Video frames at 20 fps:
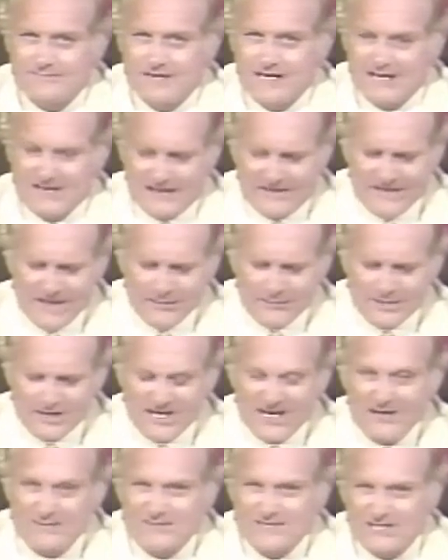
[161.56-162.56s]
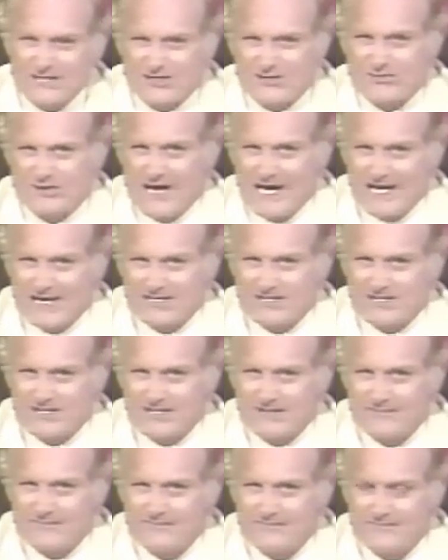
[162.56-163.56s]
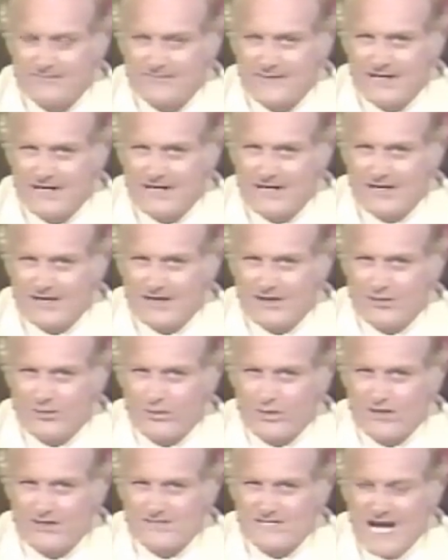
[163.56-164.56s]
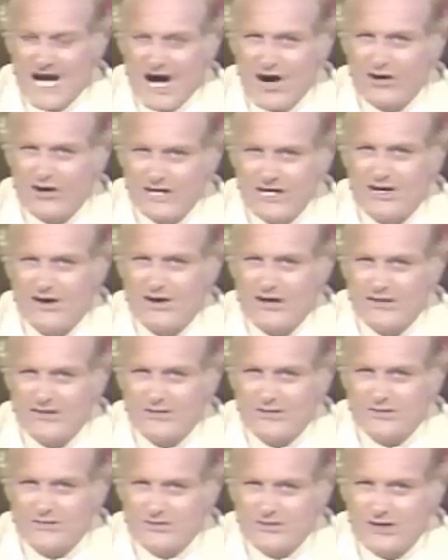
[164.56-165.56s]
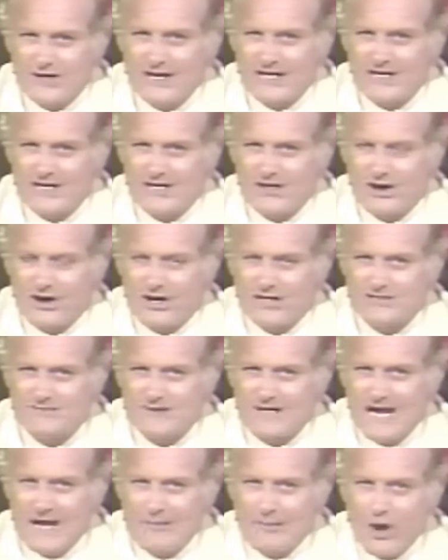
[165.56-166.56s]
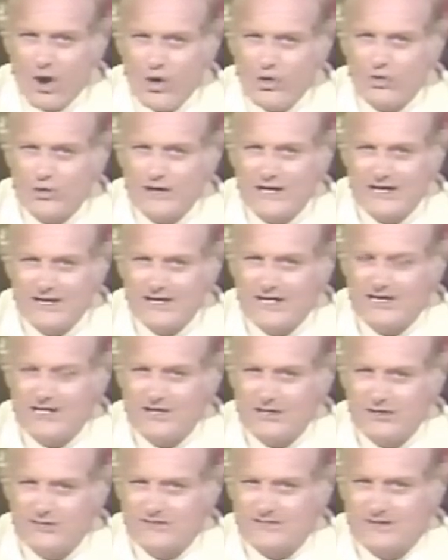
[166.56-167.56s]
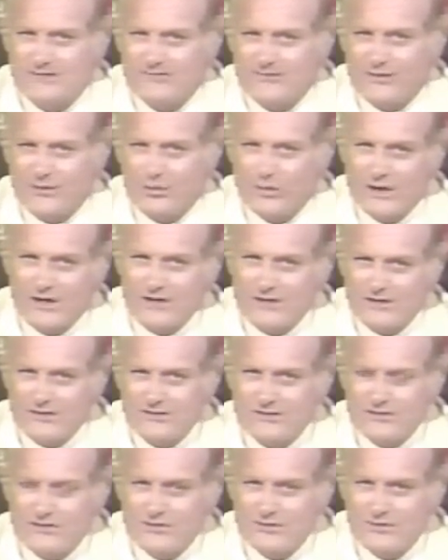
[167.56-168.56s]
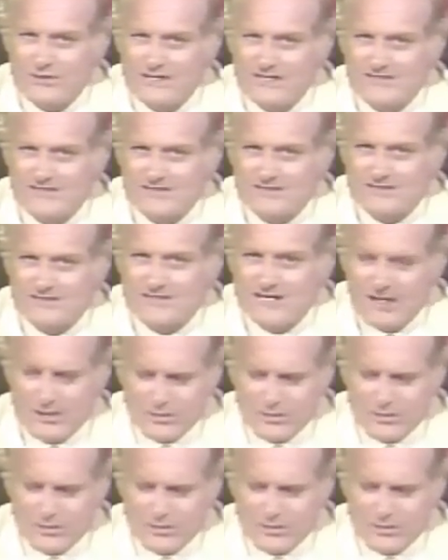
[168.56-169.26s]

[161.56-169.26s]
Now, that becomes a strategy. In other words, I'll carry those credit cards, but I'm only going to use them for one of those two reasons.